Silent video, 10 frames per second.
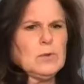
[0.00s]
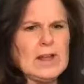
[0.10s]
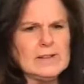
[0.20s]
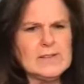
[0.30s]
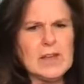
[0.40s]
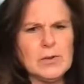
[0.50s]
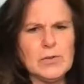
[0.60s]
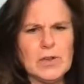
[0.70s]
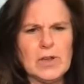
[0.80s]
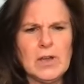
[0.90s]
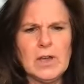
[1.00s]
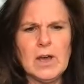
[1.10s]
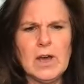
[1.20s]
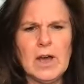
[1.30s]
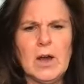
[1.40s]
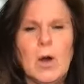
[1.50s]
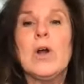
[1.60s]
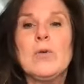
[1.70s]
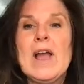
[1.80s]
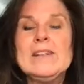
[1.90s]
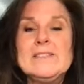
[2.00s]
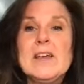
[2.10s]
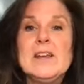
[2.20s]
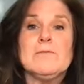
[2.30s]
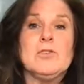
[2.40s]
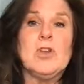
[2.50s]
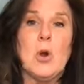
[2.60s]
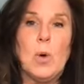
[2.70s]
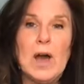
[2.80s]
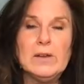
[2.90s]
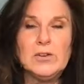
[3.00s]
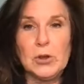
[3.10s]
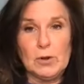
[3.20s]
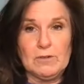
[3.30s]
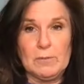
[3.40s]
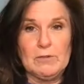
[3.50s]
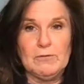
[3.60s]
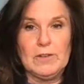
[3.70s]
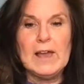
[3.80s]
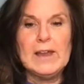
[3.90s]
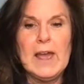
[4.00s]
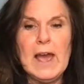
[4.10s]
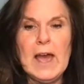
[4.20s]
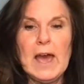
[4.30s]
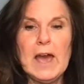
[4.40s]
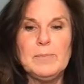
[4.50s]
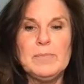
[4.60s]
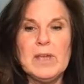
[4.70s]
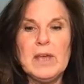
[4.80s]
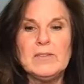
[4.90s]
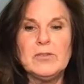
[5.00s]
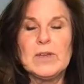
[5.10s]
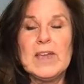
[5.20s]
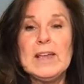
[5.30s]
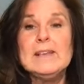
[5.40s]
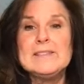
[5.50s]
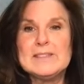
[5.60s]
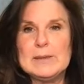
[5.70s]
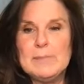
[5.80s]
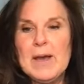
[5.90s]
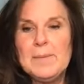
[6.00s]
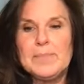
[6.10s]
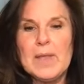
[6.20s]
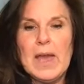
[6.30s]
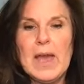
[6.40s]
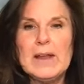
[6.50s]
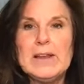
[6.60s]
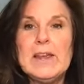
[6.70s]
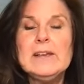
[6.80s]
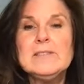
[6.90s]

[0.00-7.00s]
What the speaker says: grandson or a grandson of Noah from the flood. So King Siba, and he